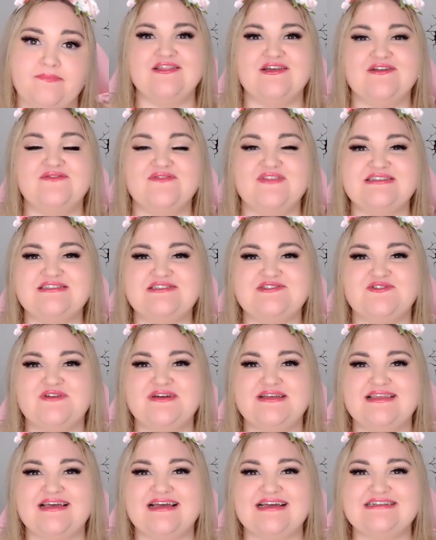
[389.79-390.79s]
A lot of the
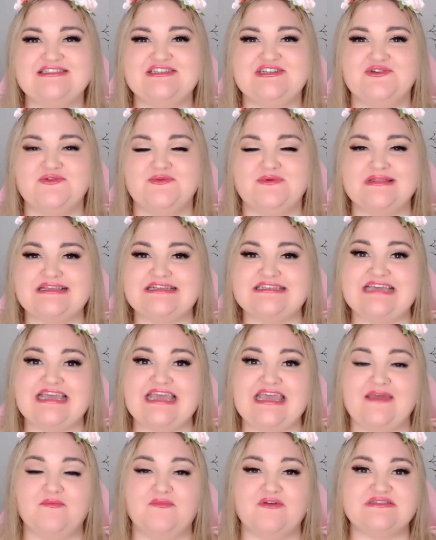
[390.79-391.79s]
storyline to do with the team